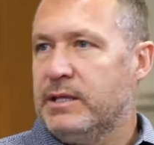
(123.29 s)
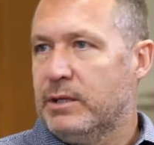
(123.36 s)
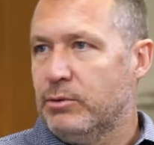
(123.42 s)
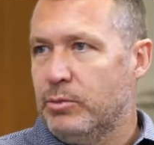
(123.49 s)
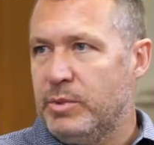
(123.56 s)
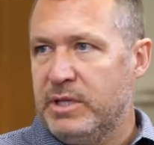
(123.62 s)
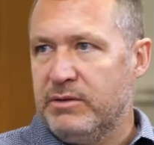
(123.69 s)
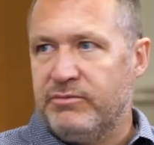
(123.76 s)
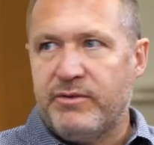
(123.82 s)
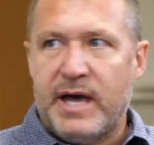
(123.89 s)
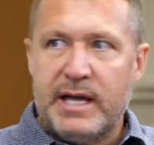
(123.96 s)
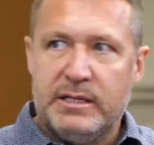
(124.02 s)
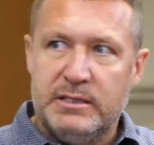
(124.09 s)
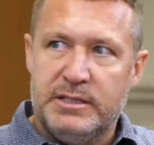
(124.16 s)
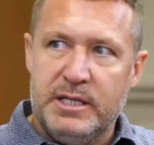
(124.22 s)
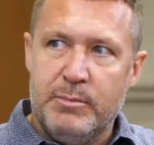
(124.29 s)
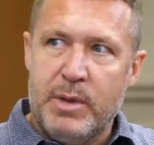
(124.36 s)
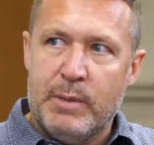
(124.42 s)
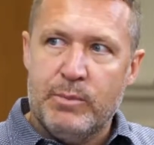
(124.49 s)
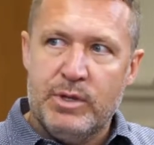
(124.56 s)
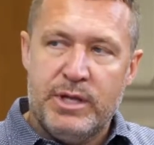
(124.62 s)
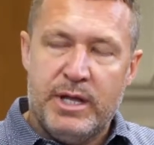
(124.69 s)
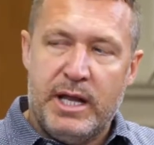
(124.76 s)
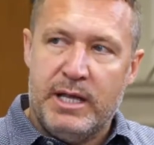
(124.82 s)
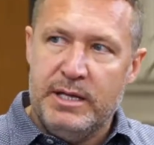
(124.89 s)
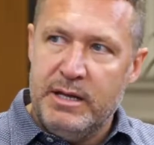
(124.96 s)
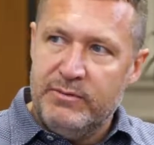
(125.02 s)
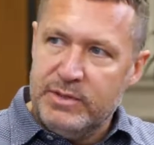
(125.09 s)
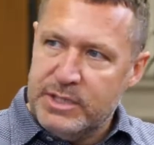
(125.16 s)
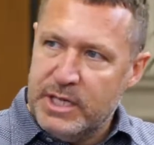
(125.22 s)
there would be the faculty member that had
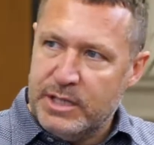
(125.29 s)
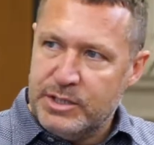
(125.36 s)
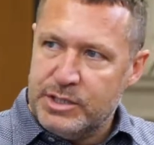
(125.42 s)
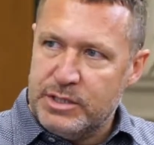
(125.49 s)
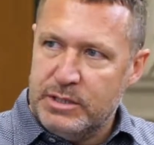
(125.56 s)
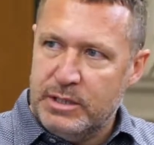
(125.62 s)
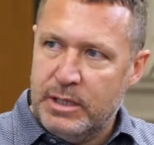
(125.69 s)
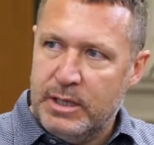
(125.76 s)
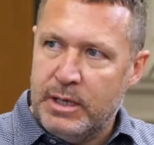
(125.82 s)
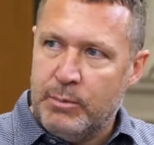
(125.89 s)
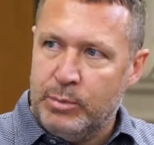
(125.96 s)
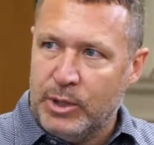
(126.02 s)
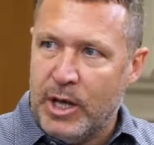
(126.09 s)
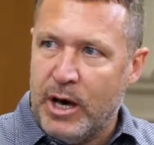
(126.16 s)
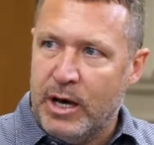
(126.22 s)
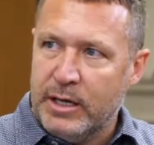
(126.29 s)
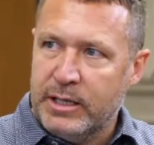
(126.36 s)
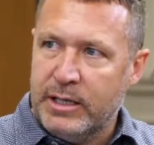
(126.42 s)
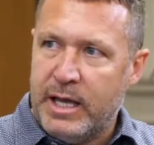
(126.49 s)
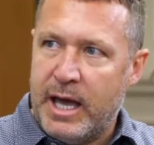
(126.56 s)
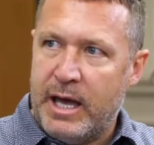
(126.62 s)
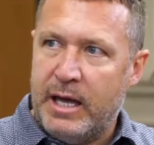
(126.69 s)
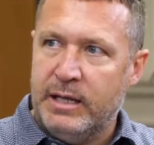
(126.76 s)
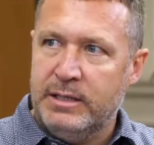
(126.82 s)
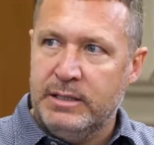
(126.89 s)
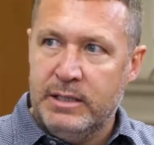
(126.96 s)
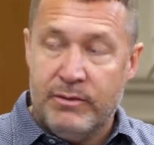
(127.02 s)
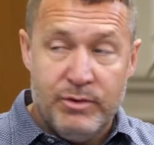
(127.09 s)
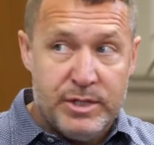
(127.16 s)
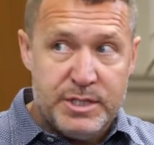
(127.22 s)
never touched a blog, had
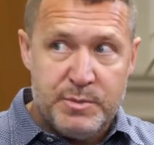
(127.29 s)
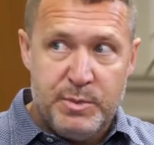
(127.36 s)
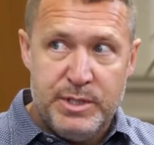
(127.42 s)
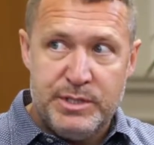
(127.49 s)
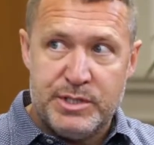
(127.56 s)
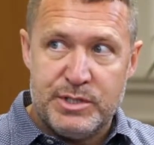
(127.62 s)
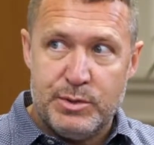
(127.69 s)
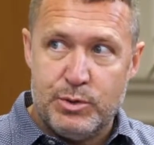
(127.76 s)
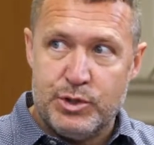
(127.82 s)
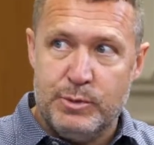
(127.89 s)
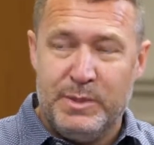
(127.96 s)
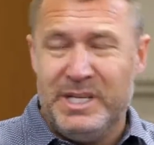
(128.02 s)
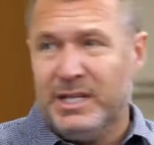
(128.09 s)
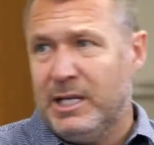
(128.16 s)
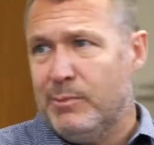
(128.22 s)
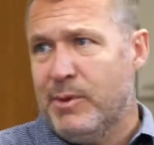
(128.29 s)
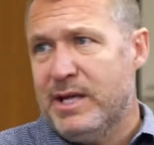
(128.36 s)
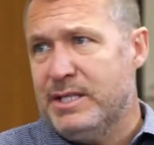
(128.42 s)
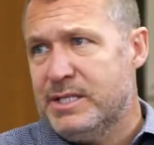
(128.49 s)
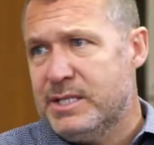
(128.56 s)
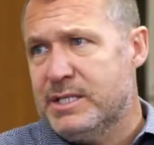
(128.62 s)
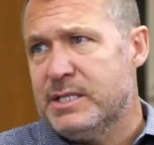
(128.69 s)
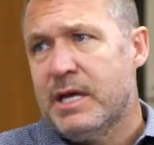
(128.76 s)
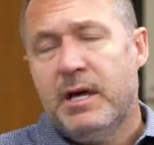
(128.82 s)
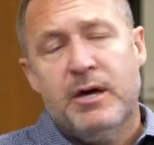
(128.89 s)
never experienced social media. Keep in mind, this is